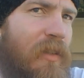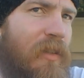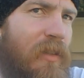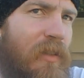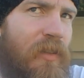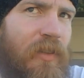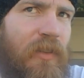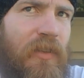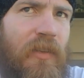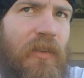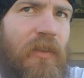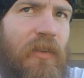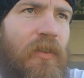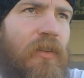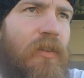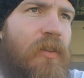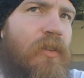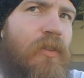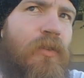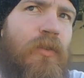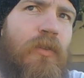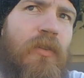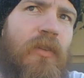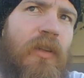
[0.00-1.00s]
learning
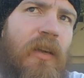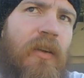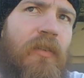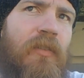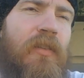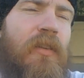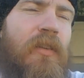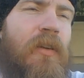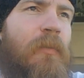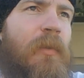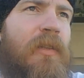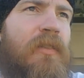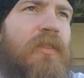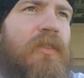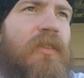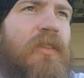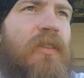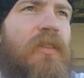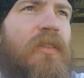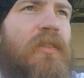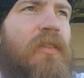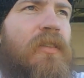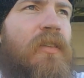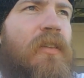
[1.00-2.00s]
hardcore, like everything about the
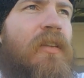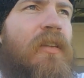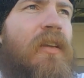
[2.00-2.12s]
church,